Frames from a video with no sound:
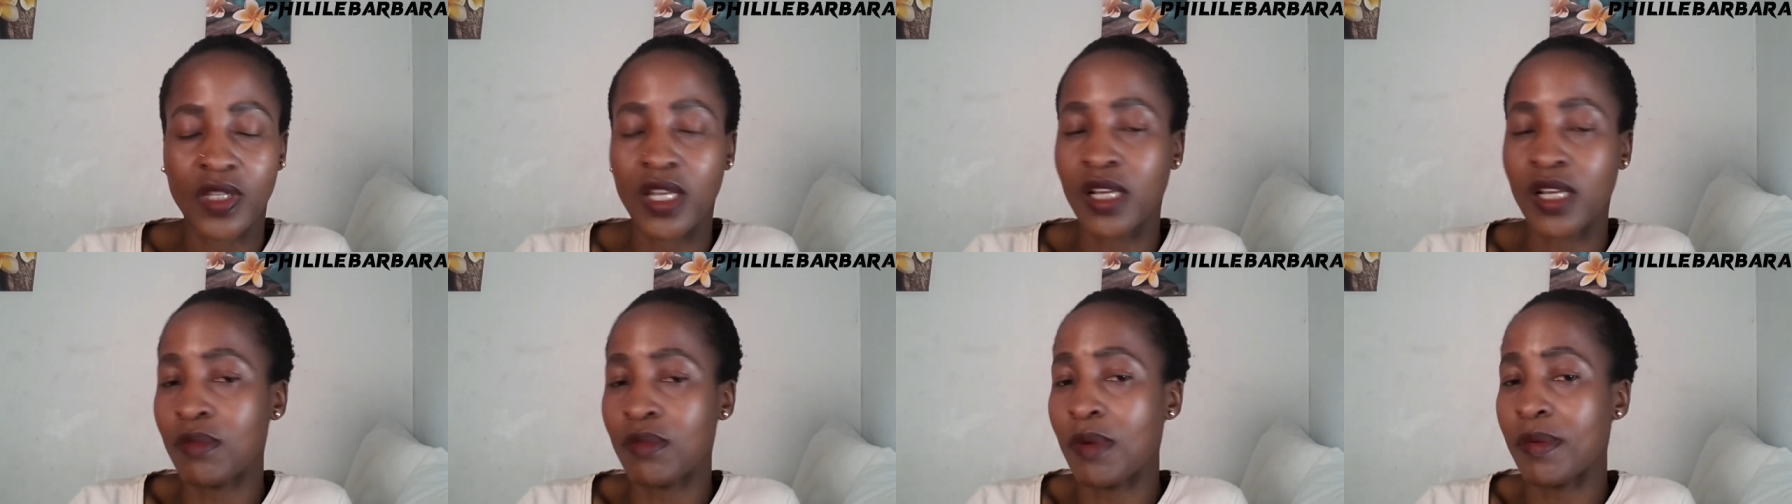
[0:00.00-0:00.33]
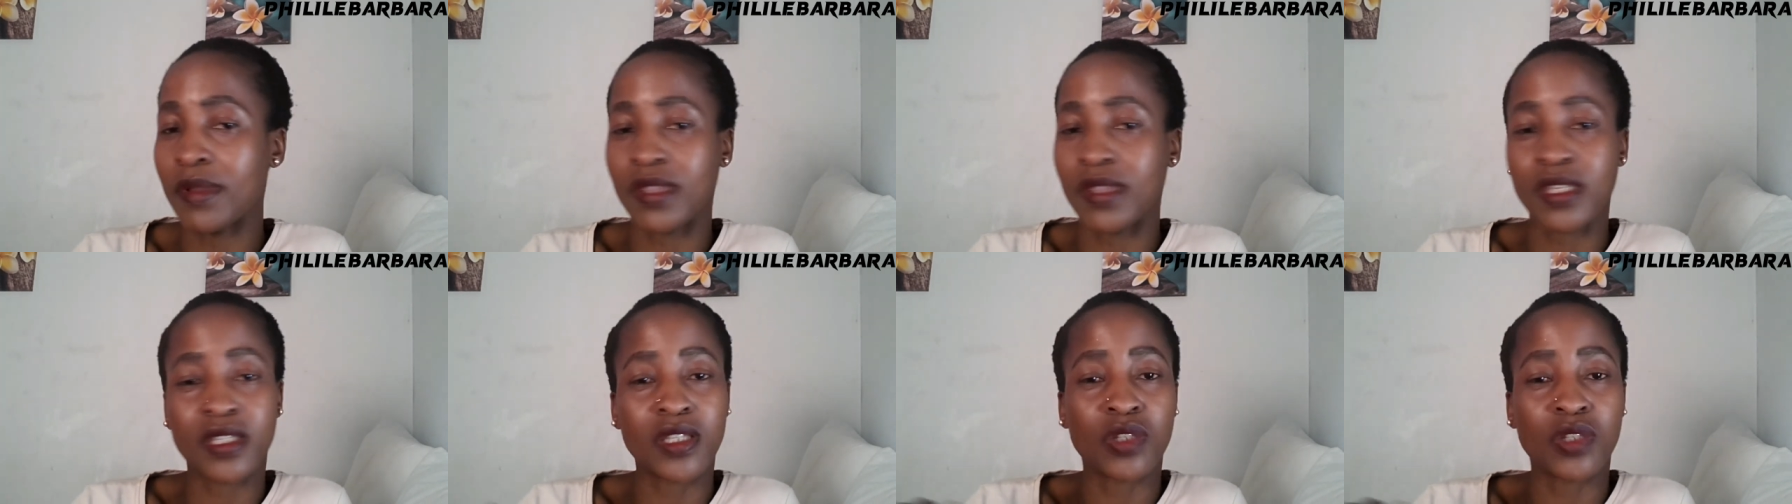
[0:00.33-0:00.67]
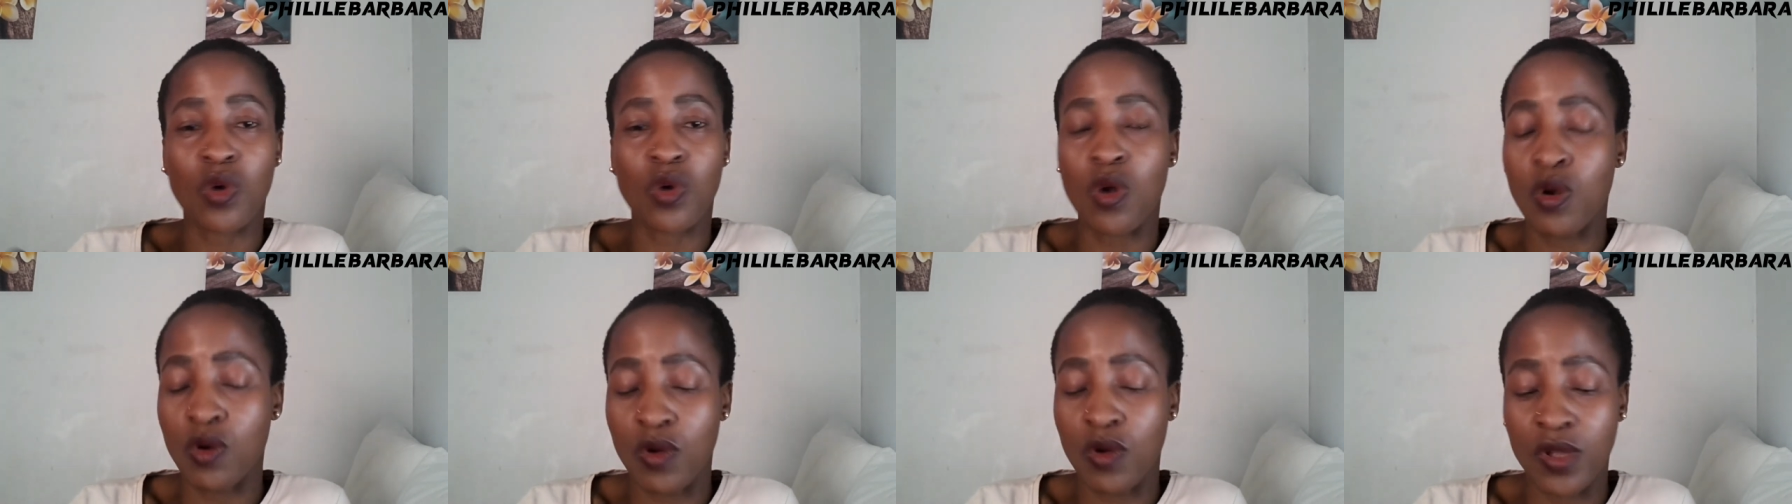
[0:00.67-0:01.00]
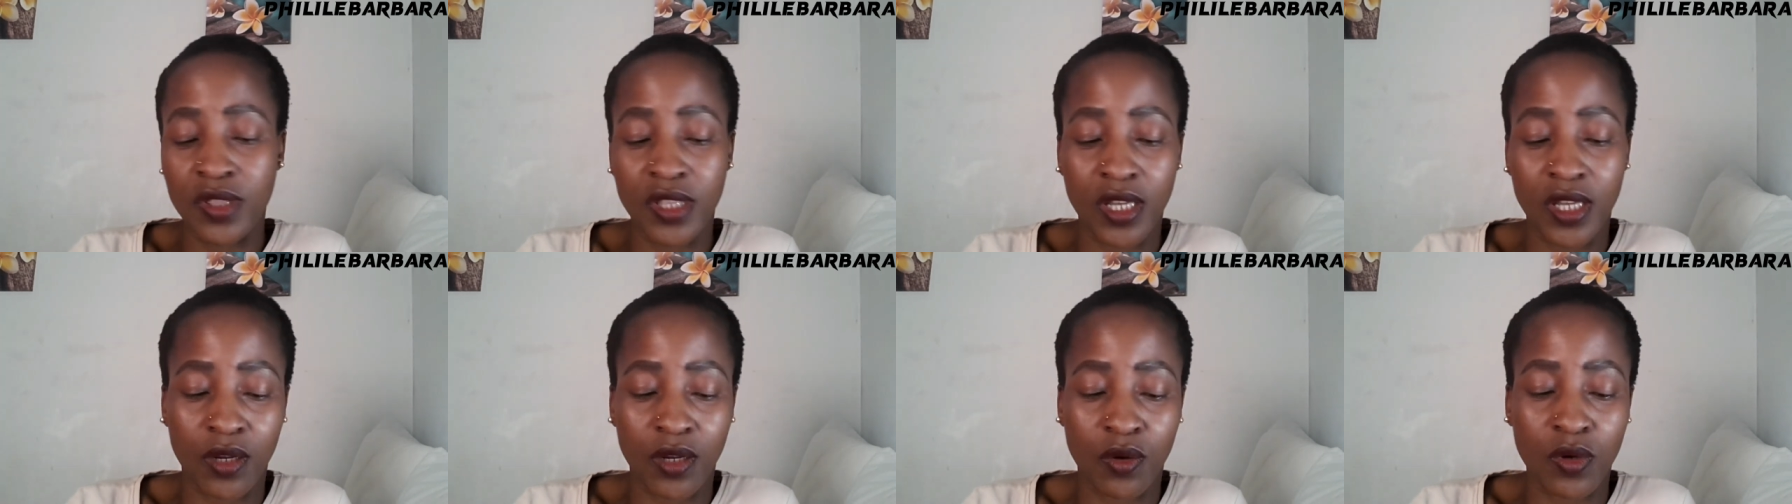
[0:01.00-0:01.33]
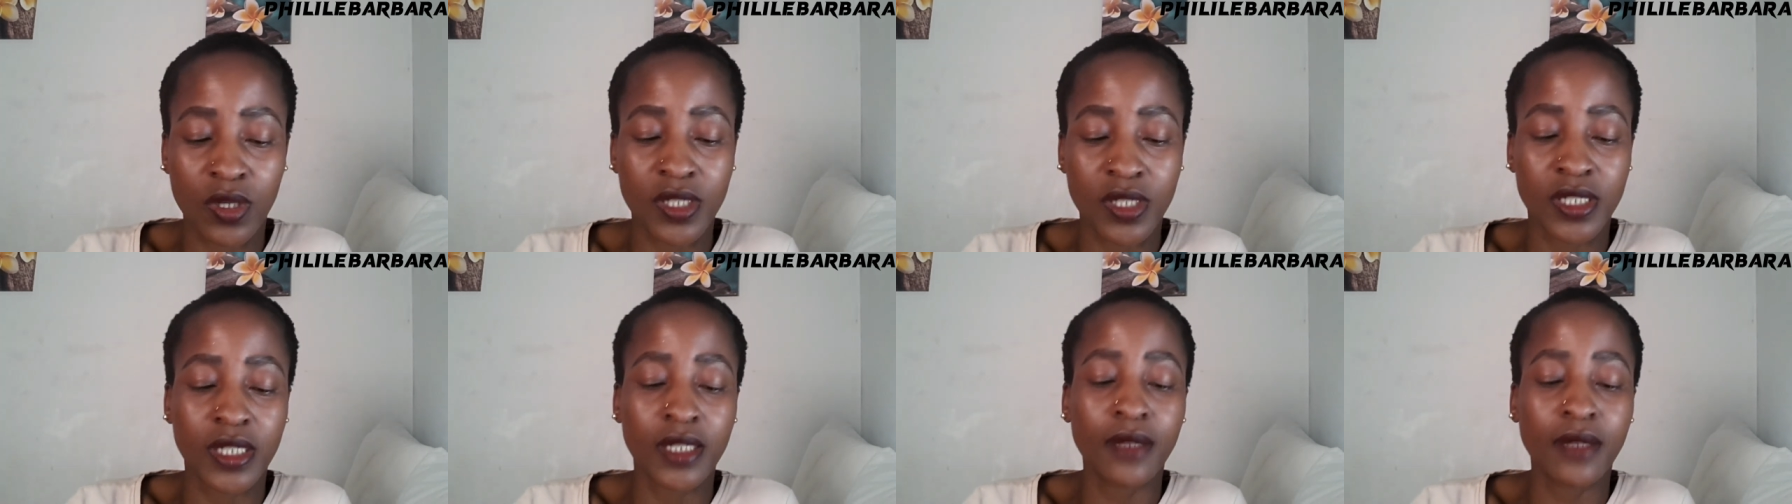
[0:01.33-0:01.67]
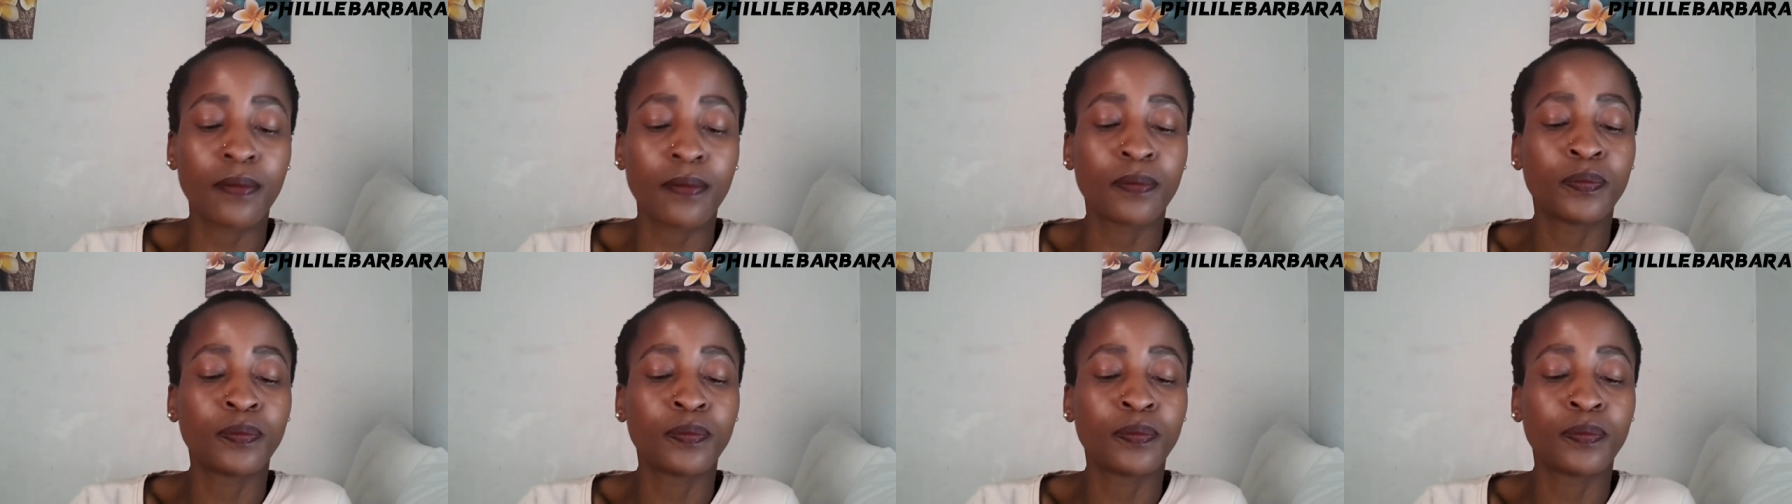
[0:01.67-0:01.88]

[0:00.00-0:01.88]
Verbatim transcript: Remember, this is all on the recording.